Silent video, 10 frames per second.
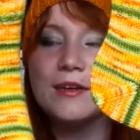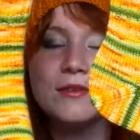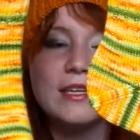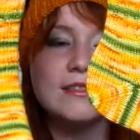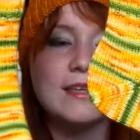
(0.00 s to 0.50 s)

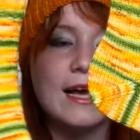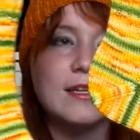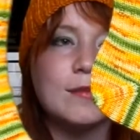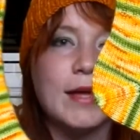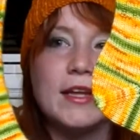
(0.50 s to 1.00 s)
don't
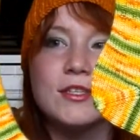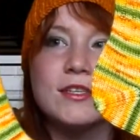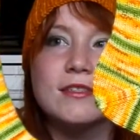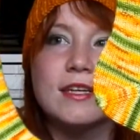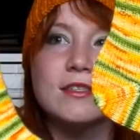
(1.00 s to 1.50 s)
exactly match
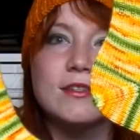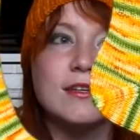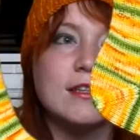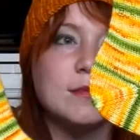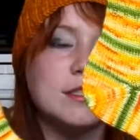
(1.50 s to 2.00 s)
because I
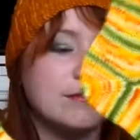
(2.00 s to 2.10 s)
started them at